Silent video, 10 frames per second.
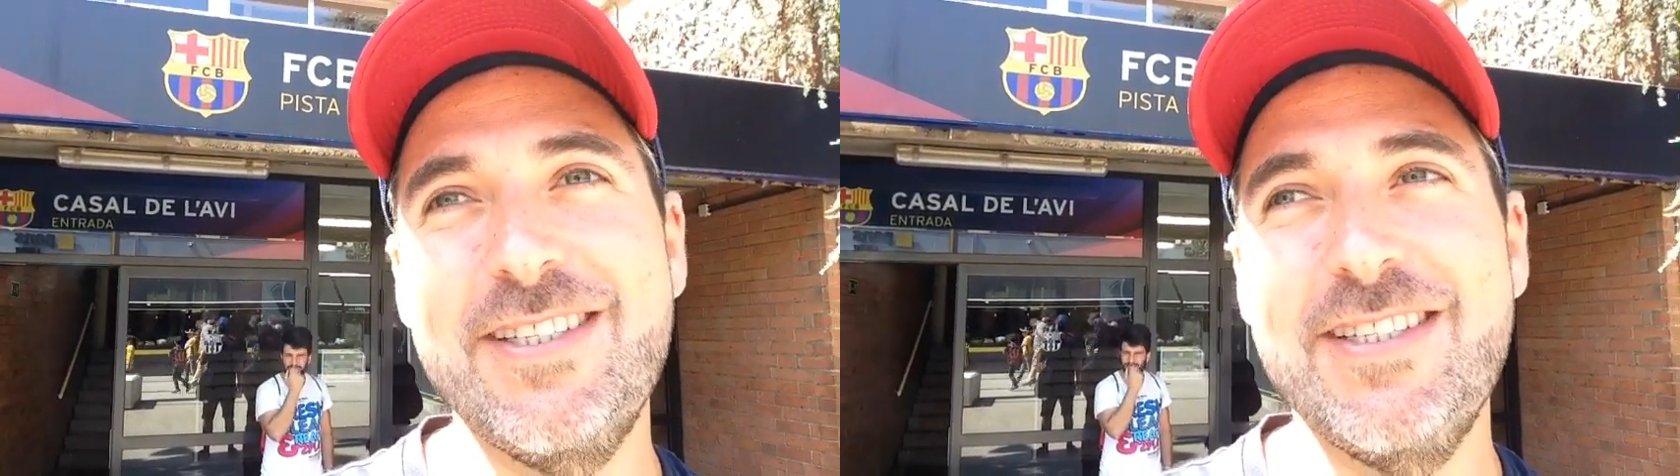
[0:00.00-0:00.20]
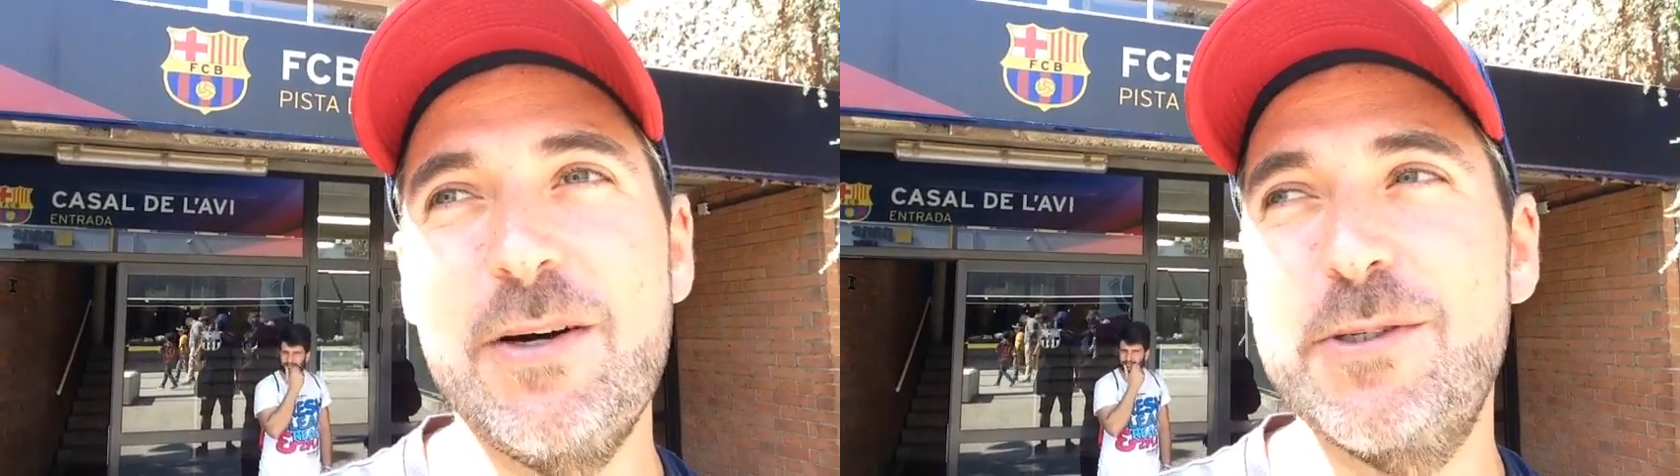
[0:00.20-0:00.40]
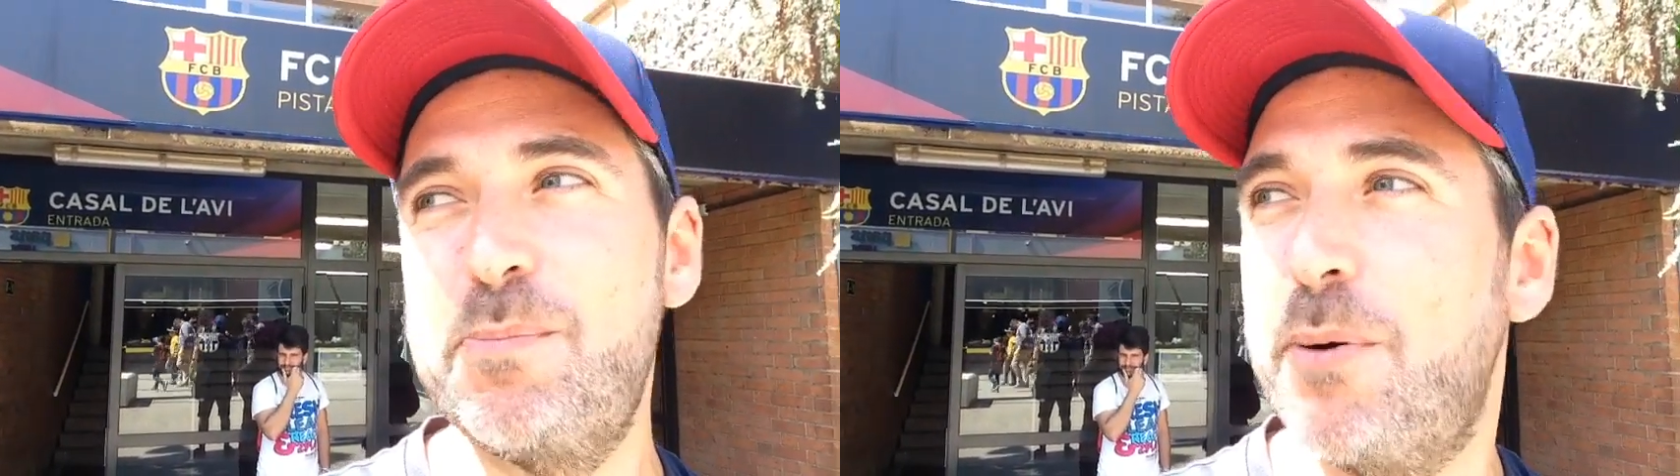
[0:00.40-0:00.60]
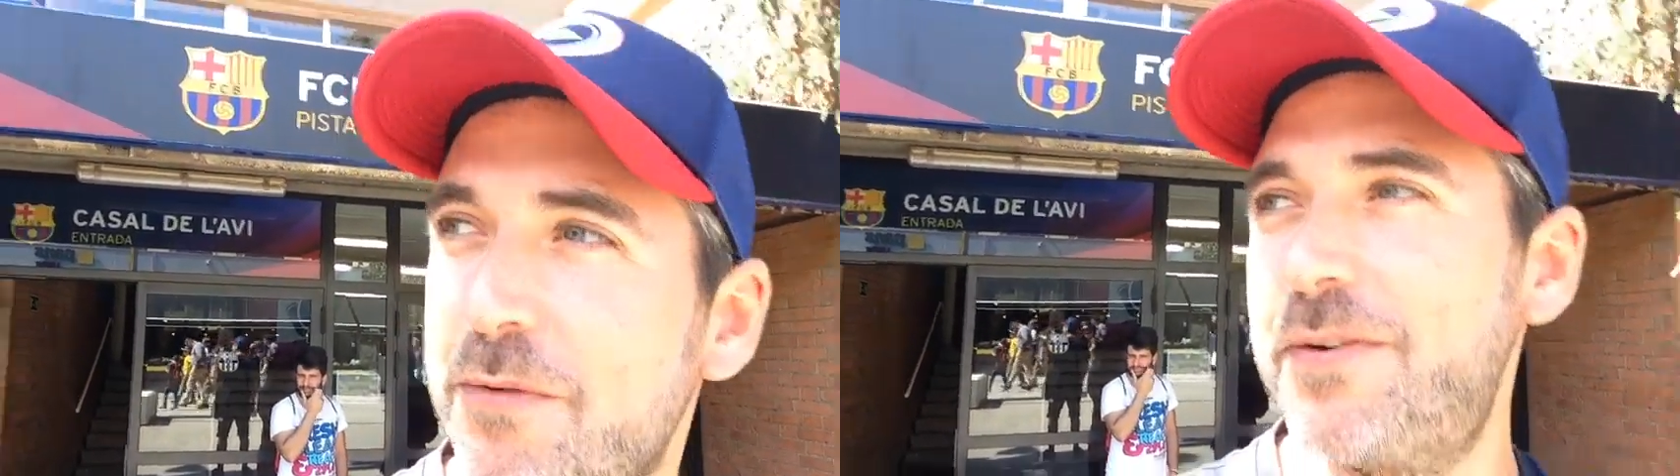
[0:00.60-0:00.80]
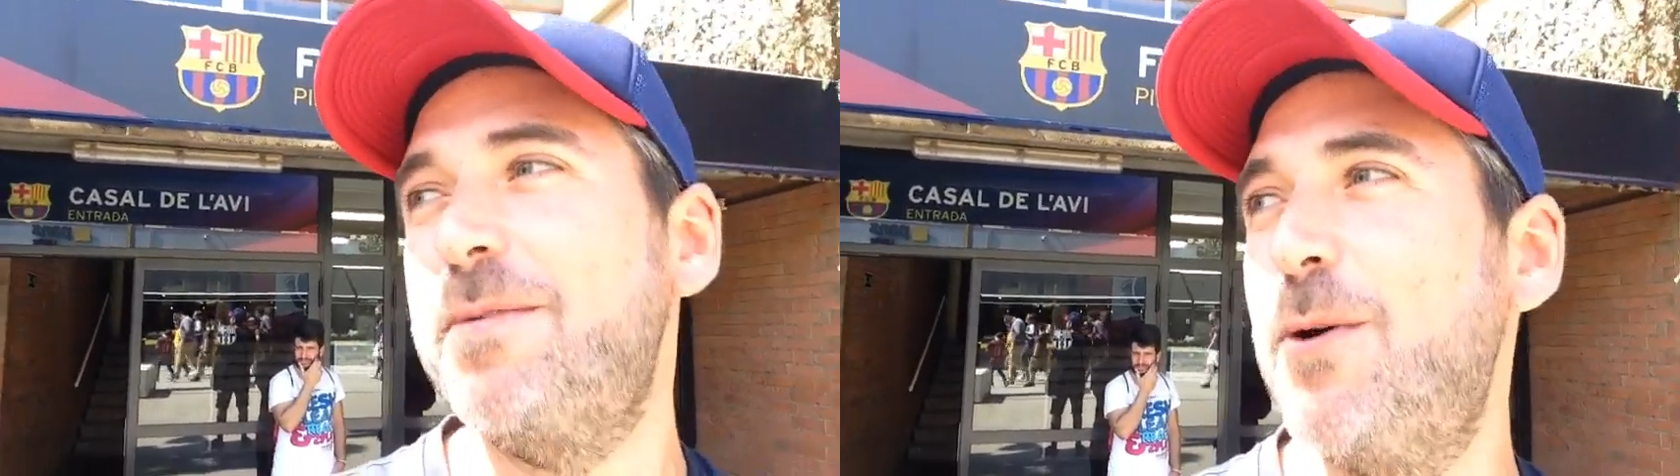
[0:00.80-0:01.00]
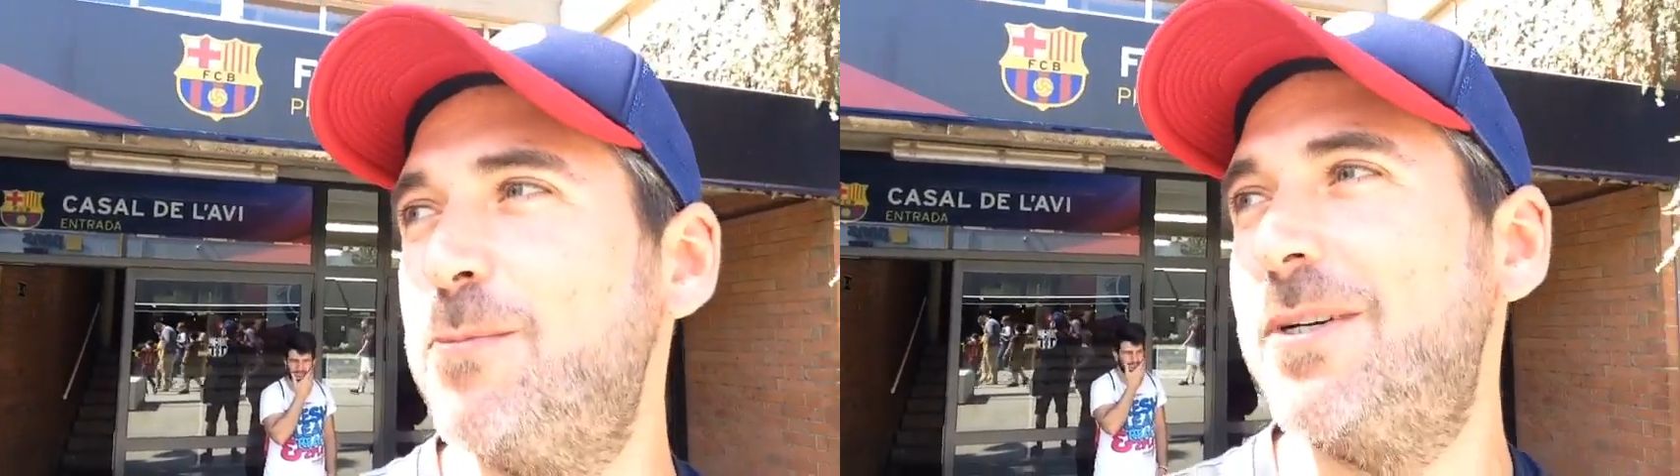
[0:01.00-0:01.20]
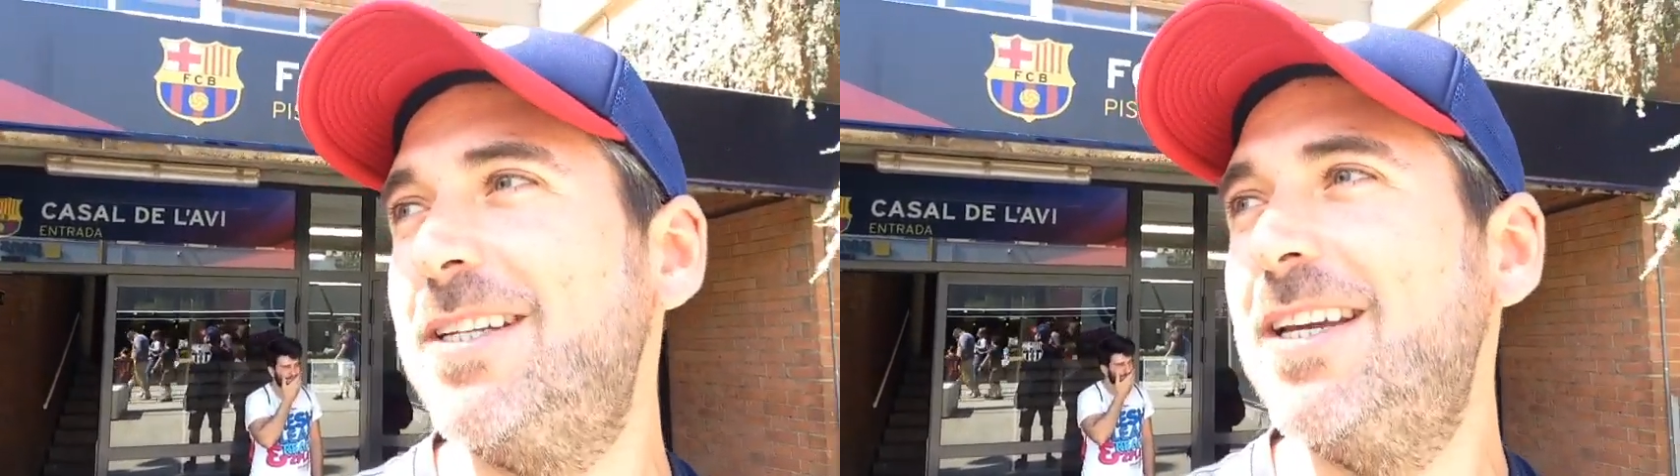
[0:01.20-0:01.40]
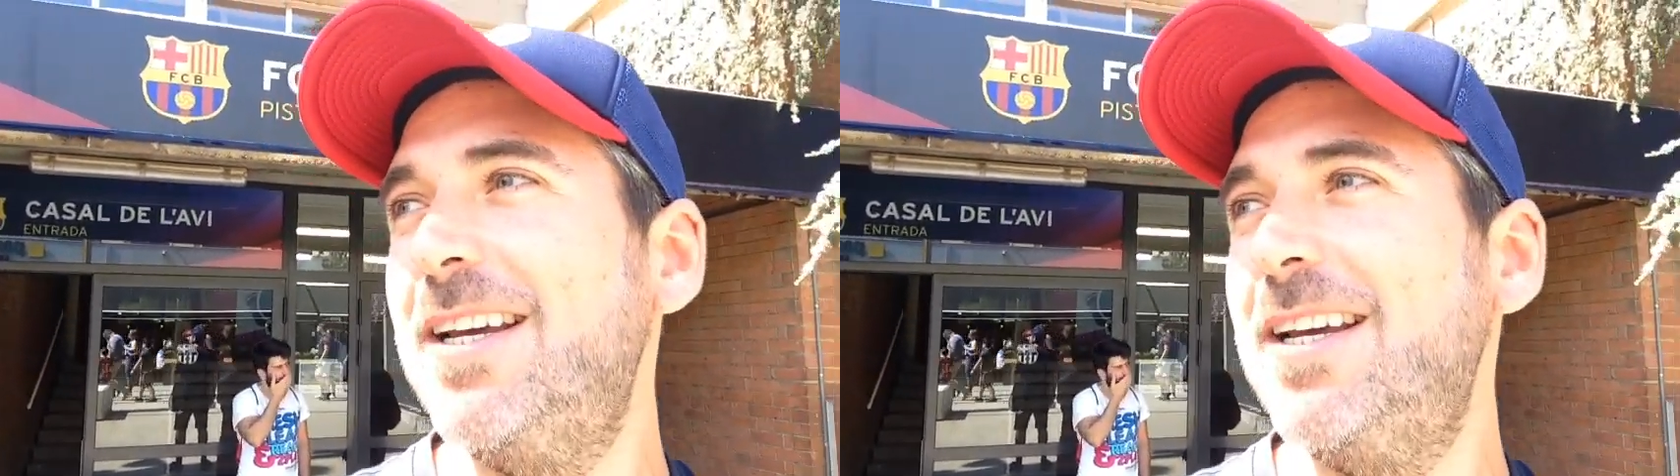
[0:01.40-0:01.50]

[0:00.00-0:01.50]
because that was a perfect moment